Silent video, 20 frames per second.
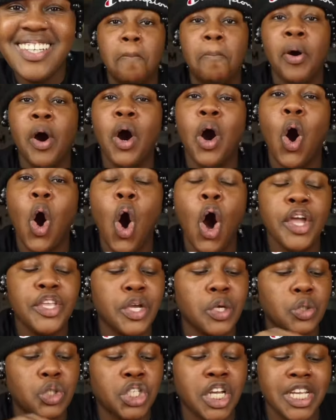Put
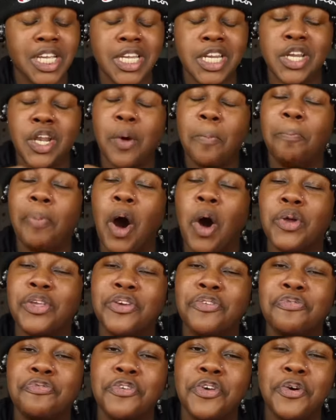all your chicken in a
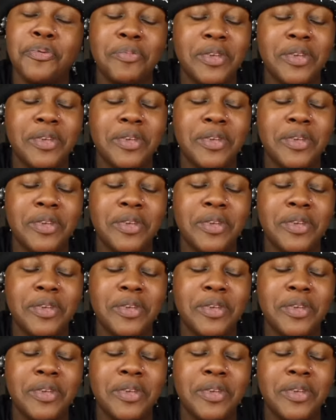bowl, you feel